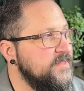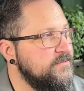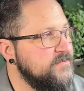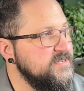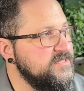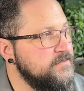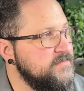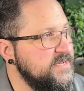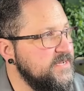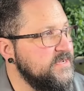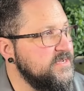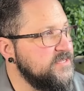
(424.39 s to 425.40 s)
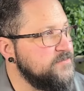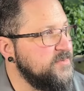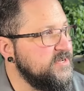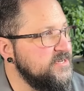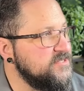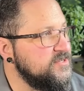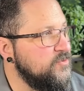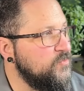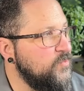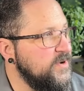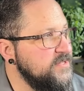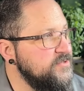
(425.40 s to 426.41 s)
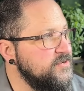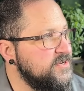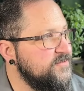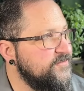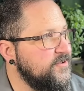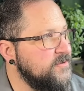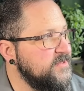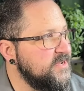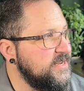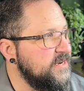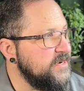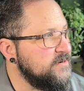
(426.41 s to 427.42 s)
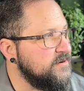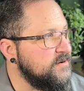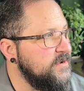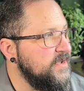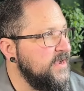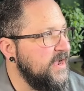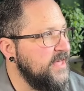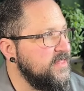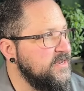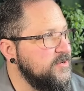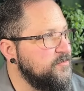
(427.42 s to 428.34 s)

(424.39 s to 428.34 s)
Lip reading: Reason being is because when you confirm the connector and then you